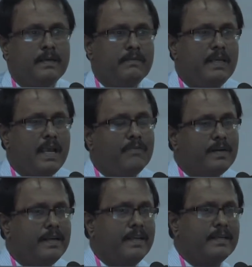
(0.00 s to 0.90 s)
We
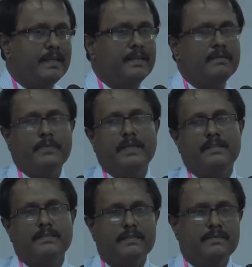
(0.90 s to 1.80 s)
every day getting
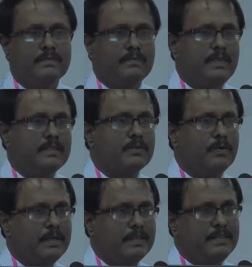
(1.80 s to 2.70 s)
patients with
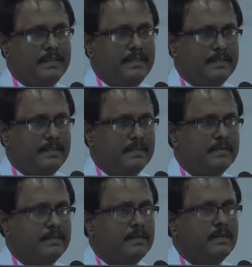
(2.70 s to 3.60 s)
chronic kidney disease
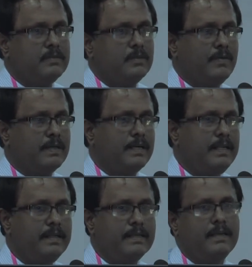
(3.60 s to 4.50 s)
to our
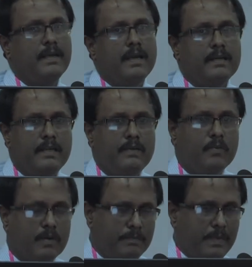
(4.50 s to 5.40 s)
clinic and
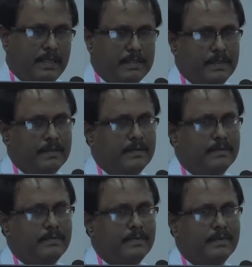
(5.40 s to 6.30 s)
inward management.
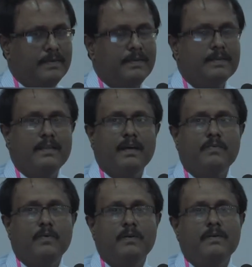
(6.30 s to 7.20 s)

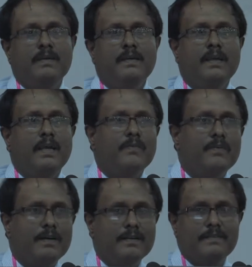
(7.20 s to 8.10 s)
Therefore,
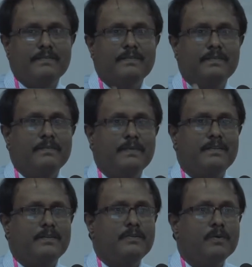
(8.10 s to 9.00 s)
everyone
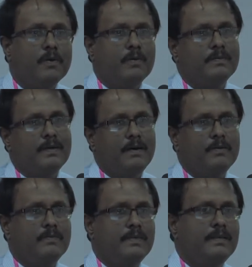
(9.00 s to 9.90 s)
better to know
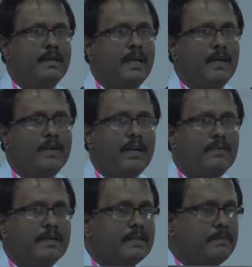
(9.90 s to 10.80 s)
how we
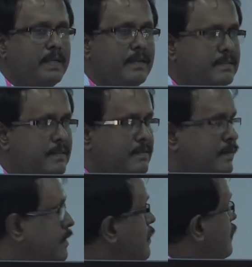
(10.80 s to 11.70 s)
evaluate the patient
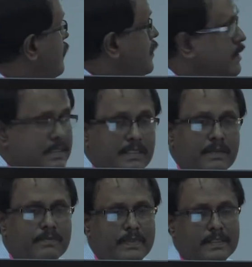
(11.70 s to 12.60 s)
when
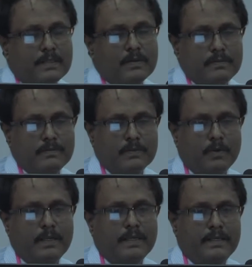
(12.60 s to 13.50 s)
received with
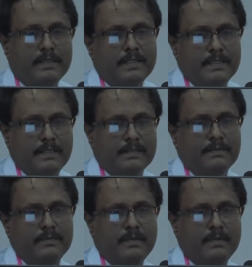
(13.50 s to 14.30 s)
chronic kidney disease.